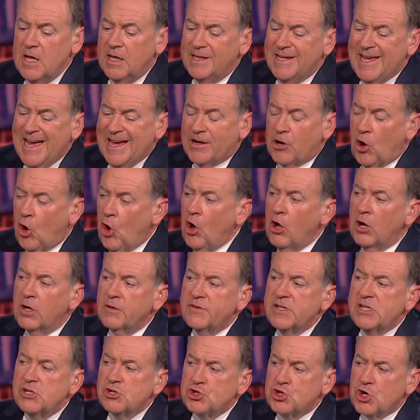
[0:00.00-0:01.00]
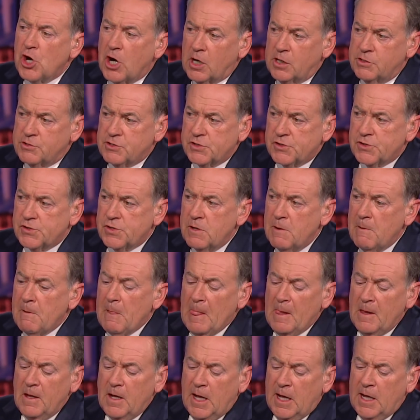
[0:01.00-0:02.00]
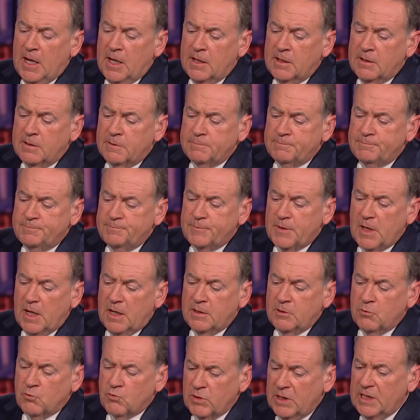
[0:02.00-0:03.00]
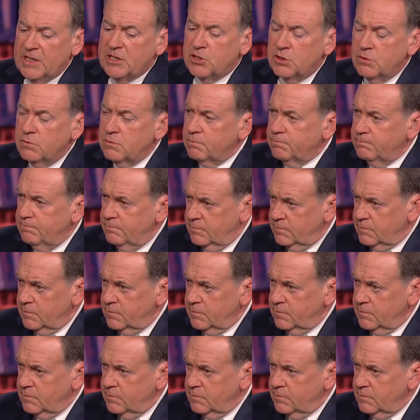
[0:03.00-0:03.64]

Yet all of these charges really do